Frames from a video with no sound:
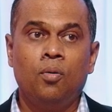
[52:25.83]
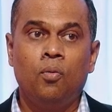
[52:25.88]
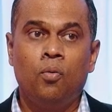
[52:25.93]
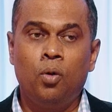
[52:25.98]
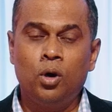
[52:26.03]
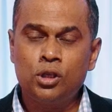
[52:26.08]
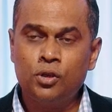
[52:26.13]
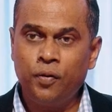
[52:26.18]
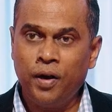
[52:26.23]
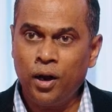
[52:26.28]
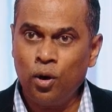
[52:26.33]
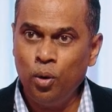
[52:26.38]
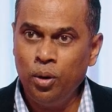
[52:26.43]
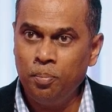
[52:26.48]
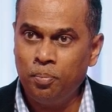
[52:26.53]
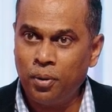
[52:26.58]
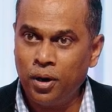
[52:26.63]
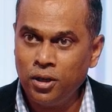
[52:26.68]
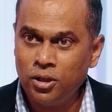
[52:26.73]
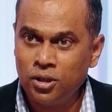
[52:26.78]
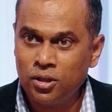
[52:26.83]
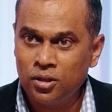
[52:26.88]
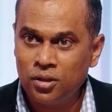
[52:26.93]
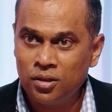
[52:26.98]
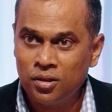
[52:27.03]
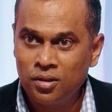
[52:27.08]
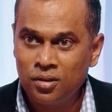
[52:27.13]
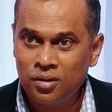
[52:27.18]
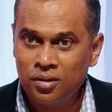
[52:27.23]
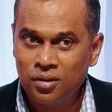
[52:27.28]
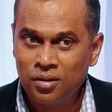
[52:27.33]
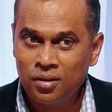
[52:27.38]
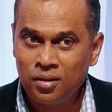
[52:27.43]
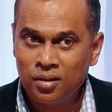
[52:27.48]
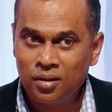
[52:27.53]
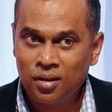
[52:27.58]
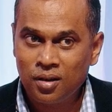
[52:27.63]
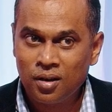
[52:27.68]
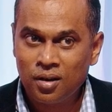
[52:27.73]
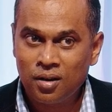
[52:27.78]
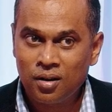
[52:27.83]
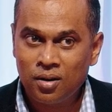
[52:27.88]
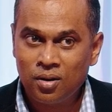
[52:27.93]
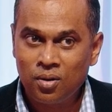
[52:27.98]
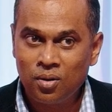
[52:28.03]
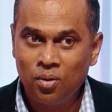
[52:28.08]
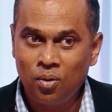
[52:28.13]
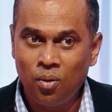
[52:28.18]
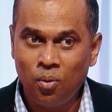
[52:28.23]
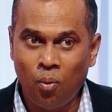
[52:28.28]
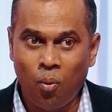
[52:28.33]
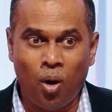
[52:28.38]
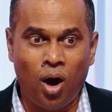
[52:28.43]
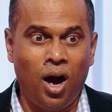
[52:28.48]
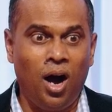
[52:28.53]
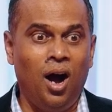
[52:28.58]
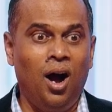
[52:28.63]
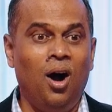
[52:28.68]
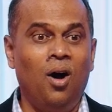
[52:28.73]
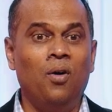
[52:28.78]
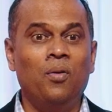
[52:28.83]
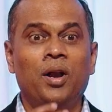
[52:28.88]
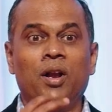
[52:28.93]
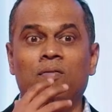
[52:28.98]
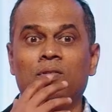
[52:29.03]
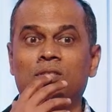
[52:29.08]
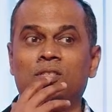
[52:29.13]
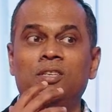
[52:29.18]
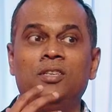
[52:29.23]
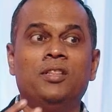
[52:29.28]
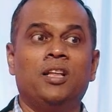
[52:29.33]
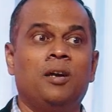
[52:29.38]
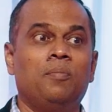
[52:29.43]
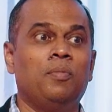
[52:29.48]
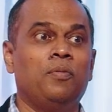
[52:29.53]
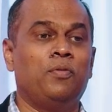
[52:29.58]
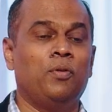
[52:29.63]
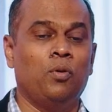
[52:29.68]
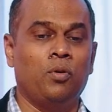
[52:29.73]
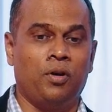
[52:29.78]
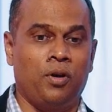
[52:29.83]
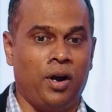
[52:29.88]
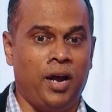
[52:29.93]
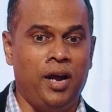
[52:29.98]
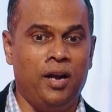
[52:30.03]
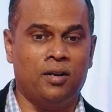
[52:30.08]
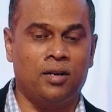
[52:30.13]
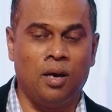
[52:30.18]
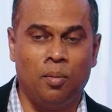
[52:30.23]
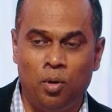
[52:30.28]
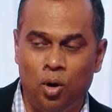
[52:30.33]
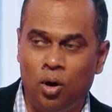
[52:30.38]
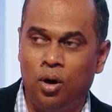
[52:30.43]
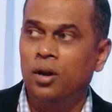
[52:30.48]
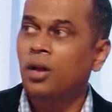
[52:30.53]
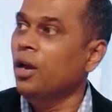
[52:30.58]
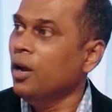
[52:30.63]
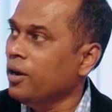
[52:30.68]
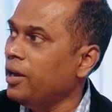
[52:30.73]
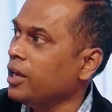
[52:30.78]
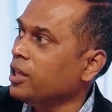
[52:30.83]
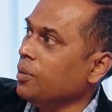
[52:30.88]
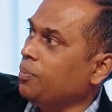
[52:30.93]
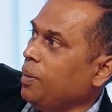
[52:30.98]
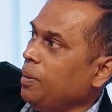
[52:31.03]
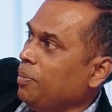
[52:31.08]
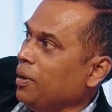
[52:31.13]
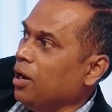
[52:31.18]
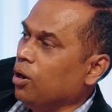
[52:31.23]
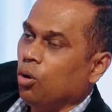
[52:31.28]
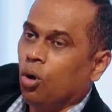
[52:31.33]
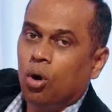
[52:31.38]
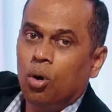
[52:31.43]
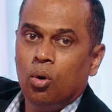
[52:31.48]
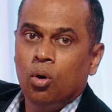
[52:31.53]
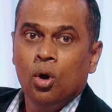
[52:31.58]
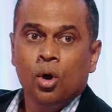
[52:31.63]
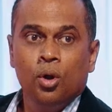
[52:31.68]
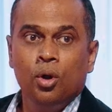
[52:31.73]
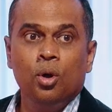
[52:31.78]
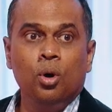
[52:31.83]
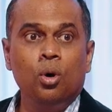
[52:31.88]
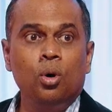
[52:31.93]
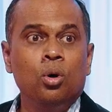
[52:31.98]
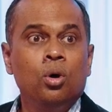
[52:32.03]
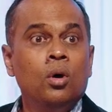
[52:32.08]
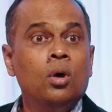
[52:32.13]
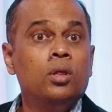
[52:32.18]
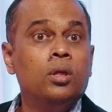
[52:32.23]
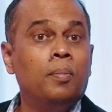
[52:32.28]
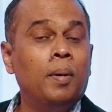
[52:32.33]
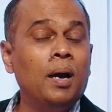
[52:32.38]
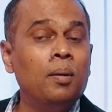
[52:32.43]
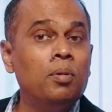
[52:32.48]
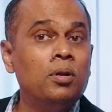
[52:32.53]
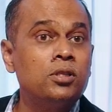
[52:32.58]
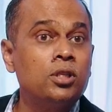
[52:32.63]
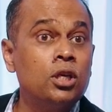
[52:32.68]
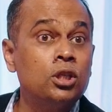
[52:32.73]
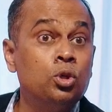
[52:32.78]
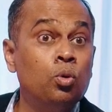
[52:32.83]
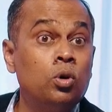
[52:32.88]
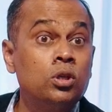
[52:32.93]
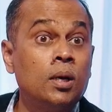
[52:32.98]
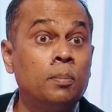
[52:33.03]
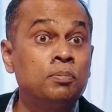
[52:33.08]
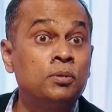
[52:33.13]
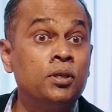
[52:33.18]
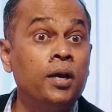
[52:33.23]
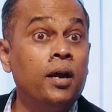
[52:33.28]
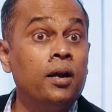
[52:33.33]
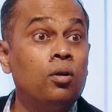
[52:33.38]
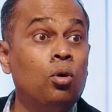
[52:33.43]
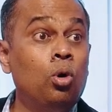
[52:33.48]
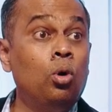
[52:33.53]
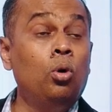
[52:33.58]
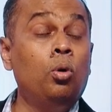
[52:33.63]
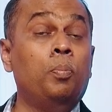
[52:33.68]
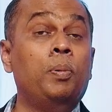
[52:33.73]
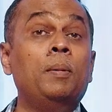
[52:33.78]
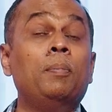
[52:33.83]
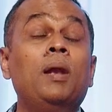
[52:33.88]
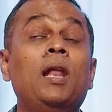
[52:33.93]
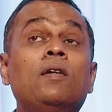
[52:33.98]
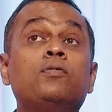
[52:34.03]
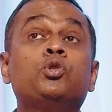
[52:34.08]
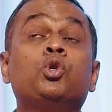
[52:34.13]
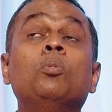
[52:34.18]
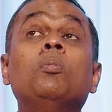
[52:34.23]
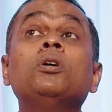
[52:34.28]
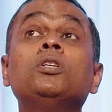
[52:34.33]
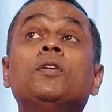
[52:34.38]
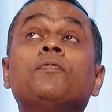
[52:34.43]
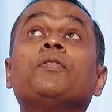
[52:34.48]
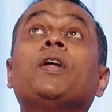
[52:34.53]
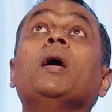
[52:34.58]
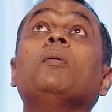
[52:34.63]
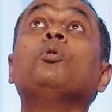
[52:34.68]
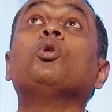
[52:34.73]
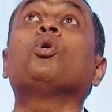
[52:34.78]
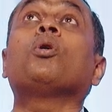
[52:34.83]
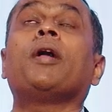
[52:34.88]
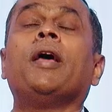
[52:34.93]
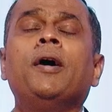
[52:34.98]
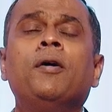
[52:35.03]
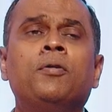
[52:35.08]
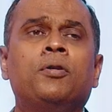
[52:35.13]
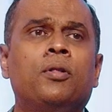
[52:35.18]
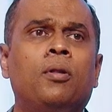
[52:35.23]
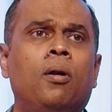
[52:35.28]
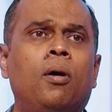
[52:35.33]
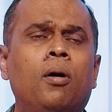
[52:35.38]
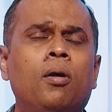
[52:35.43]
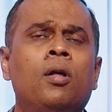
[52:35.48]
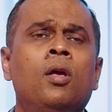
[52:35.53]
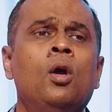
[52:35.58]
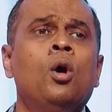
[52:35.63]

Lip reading: Was Pharaoh impressed? Wow, never seen that before. Great, come on, take the people and go. No, the Bible says he was upset. Oh, people have so much of time to cry unto the Lord.